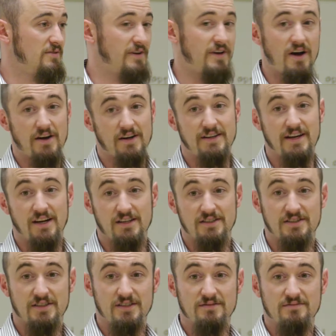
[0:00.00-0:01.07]
got our
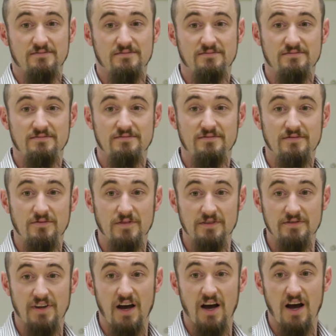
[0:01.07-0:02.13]
character.
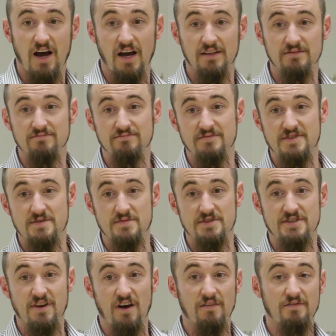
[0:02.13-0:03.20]
We've got some
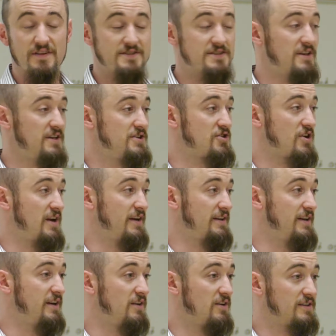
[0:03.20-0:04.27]
stuff that's going to try
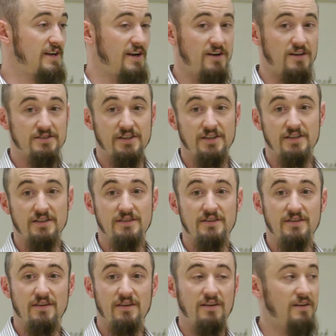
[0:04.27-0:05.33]
and kill our character.
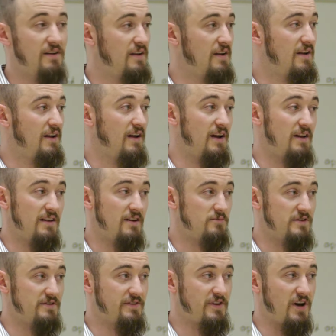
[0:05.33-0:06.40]
And
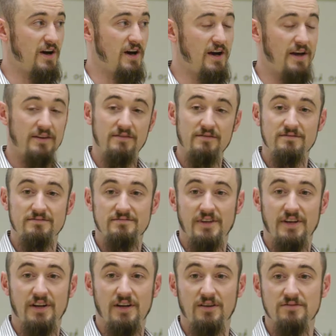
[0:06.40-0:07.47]
then we've got,
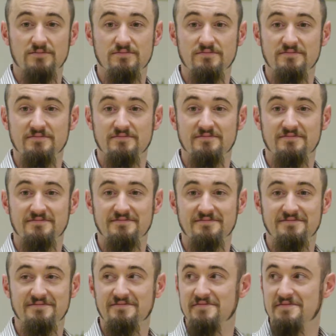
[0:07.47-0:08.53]

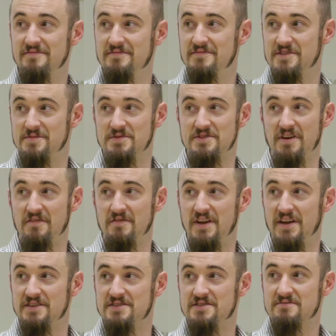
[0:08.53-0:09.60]
some stuff
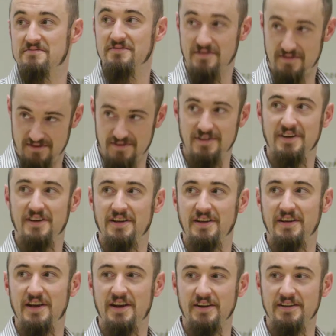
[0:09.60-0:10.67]
that's going
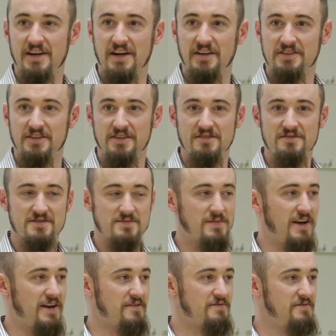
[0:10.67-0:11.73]
to get our character
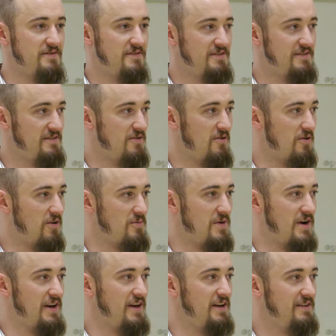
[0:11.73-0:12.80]
some life or
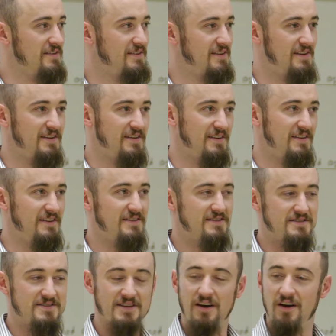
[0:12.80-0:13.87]
money.
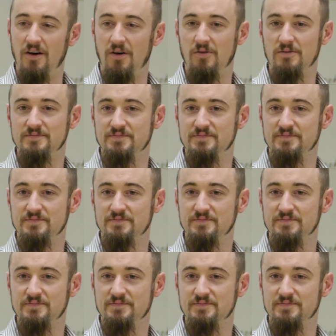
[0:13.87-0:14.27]
So,